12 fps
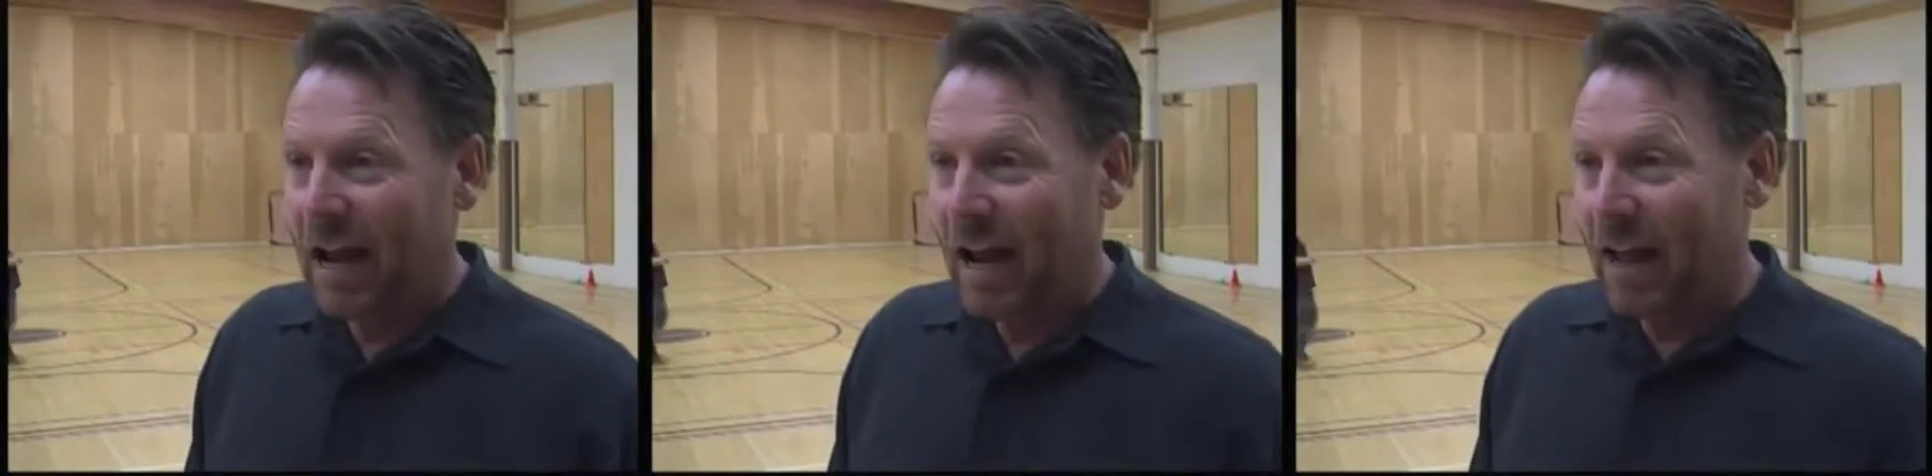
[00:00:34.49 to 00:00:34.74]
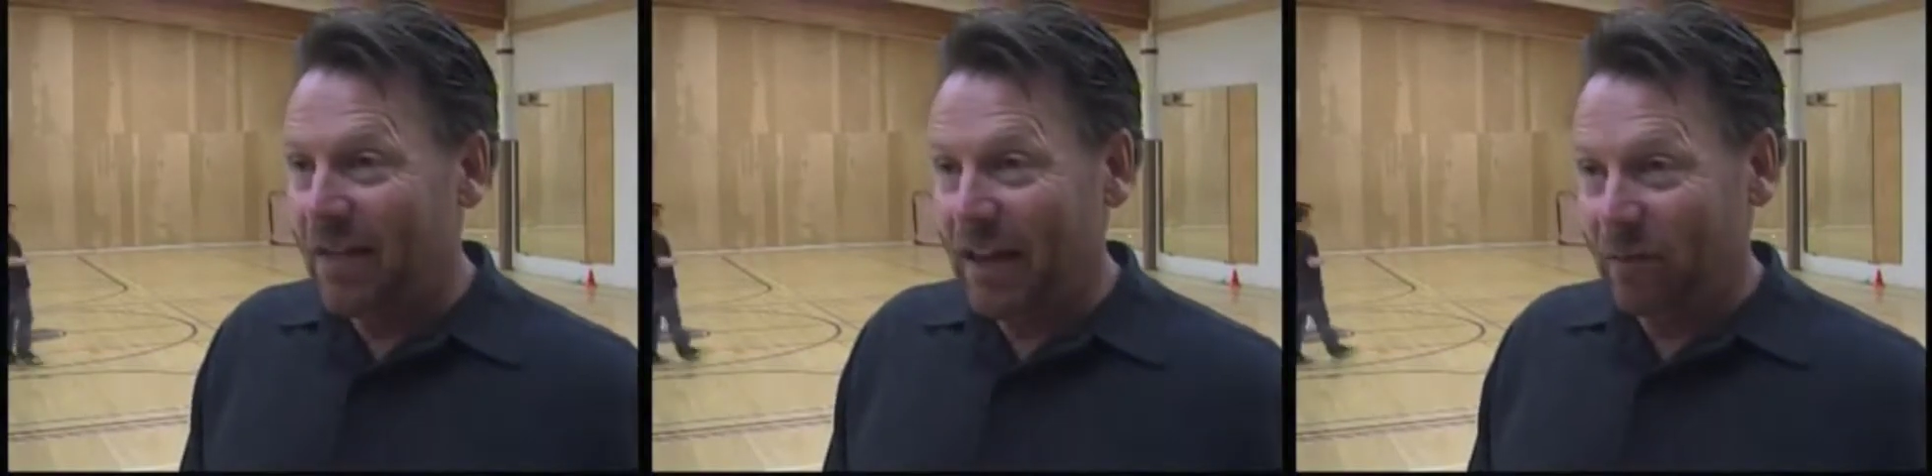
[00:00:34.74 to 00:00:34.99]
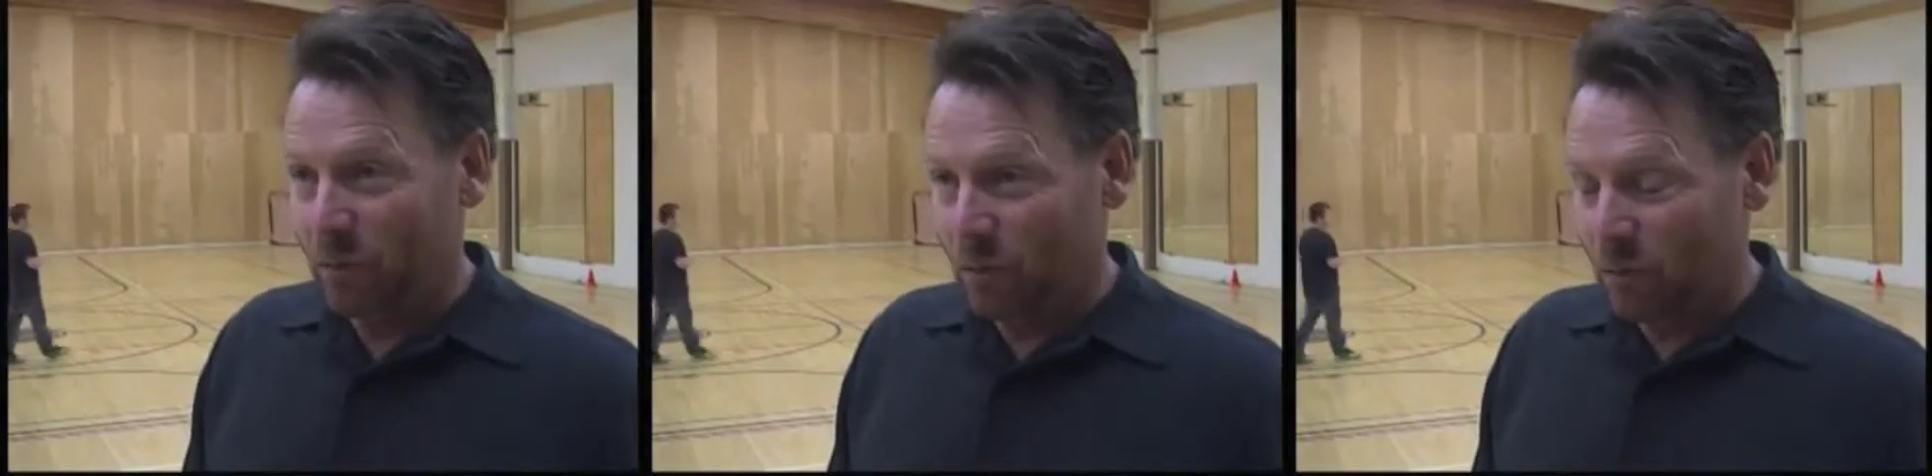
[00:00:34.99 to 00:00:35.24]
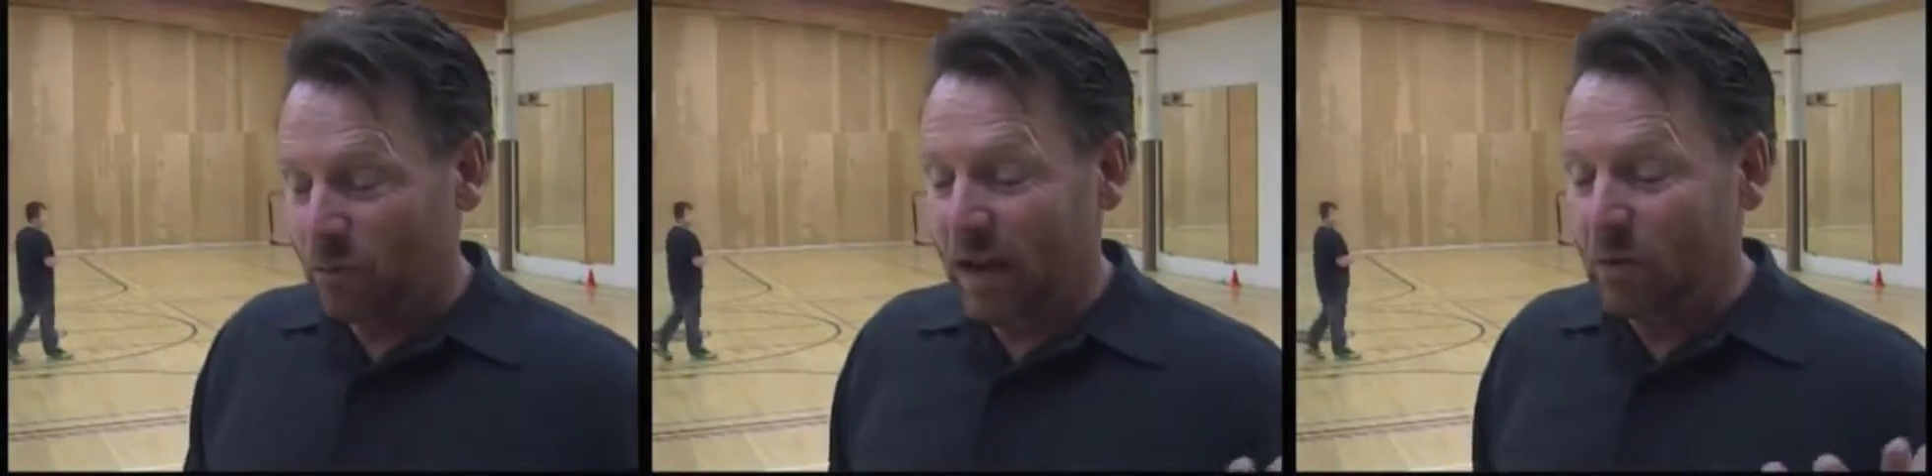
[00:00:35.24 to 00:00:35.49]
and
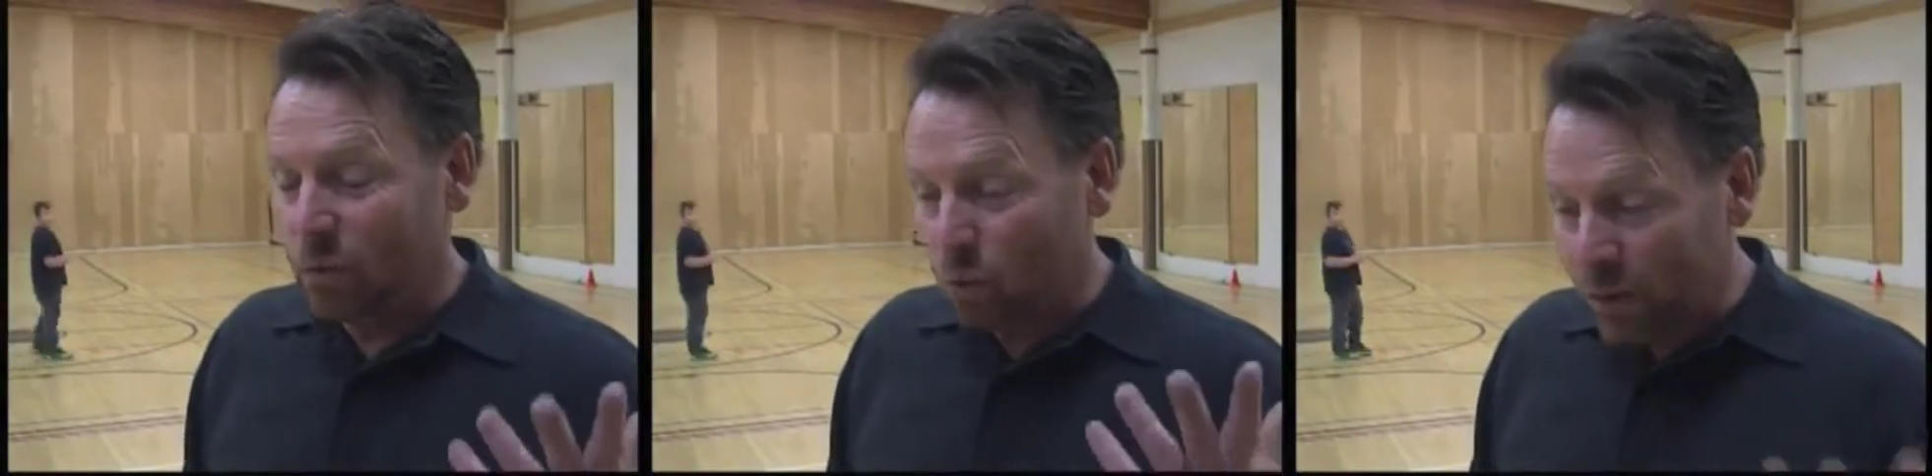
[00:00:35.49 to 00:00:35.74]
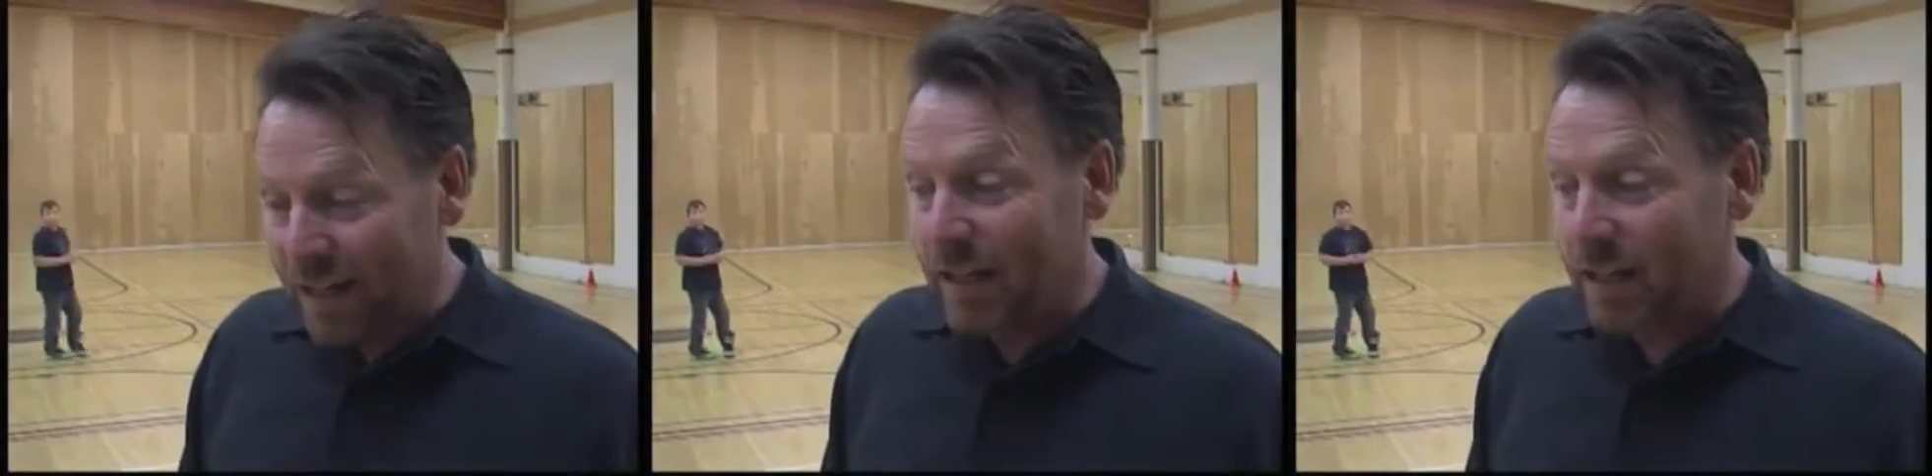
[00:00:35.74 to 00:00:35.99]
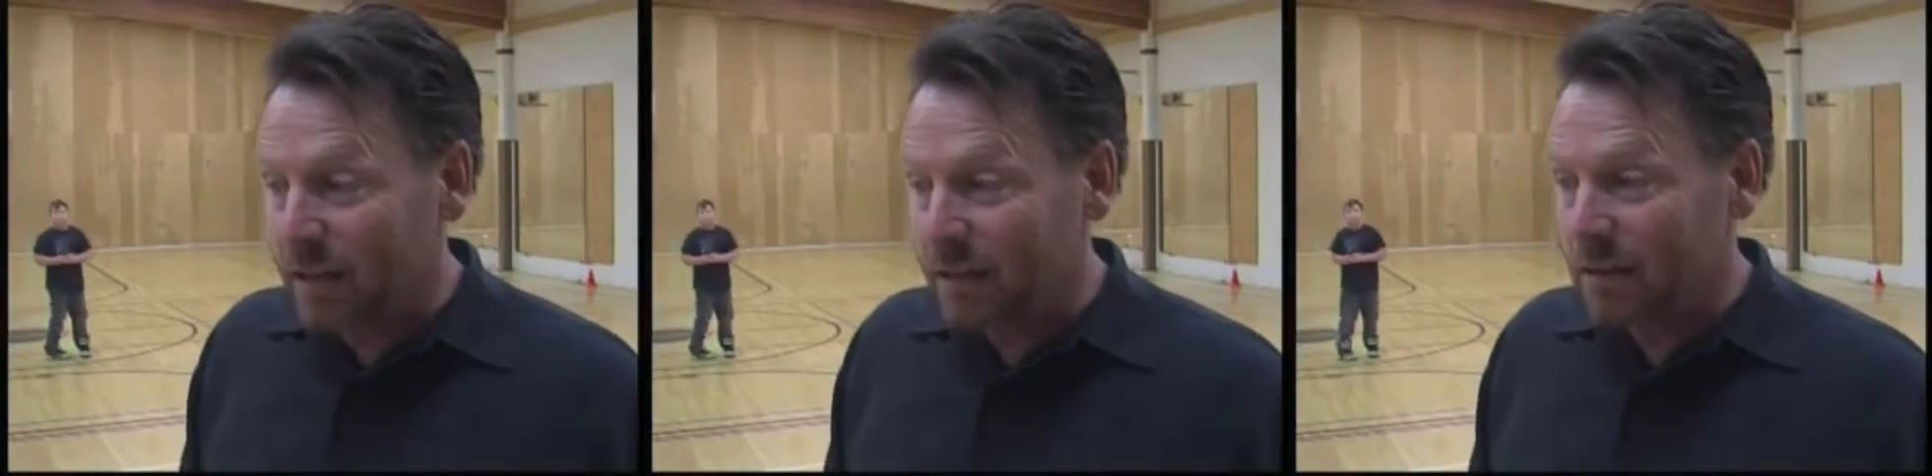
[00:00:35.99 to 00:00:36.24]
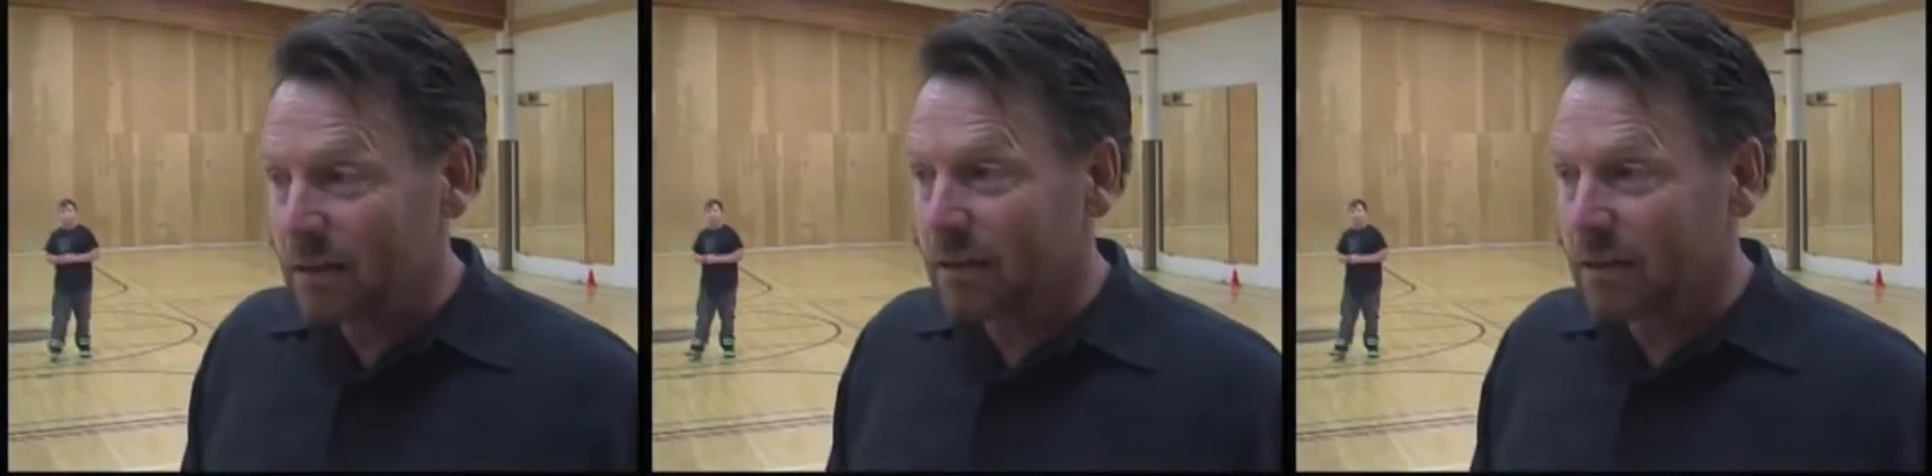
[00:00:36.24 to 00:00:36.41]
that reading